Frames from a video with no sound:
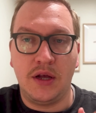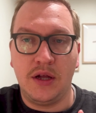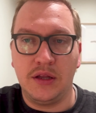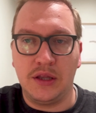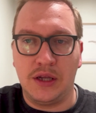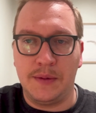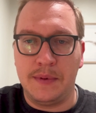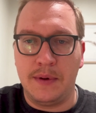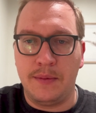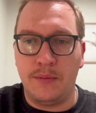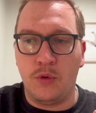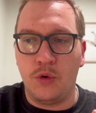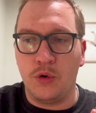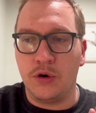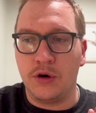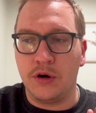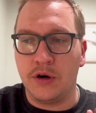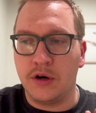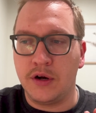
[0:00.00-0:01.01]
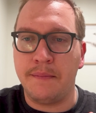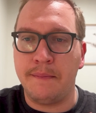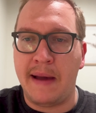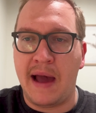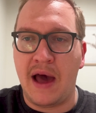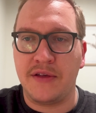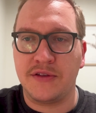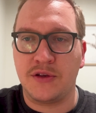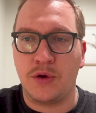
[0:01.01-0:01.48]
a little bit more
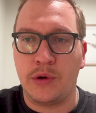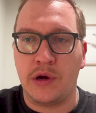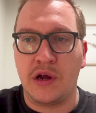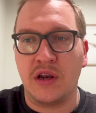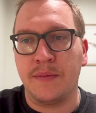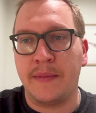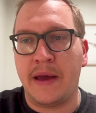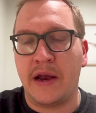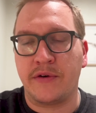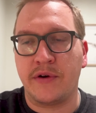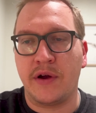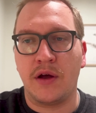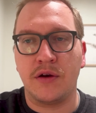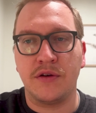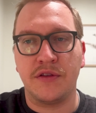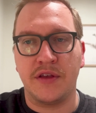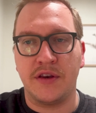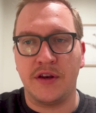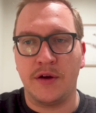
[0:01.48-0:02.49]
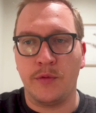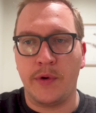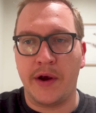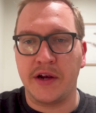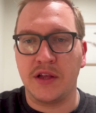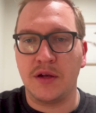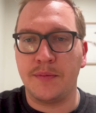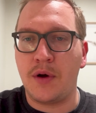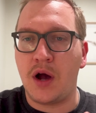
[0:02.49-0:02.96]
math going on in the background than a
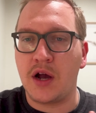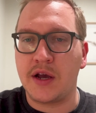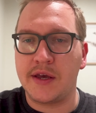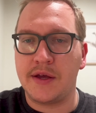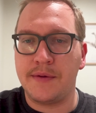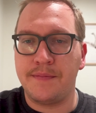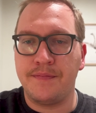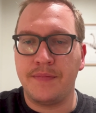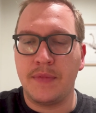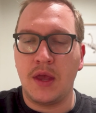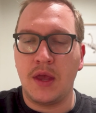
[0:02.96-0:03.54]
regular pocket.